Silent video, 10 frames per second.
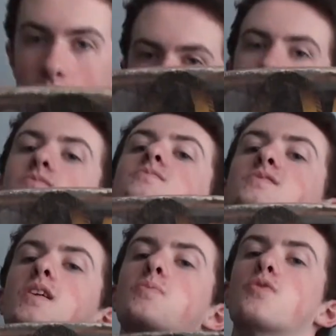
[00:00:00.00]
Started
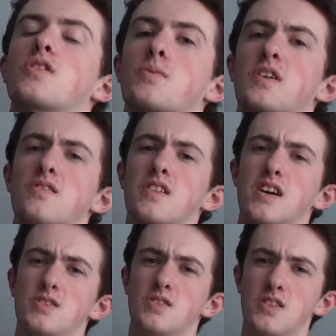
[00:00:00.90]
skateboarding about
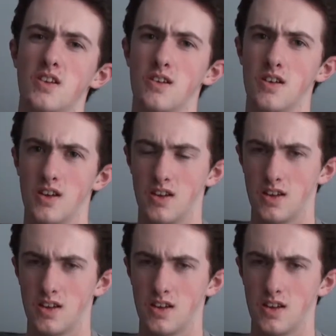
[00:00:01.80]
last year.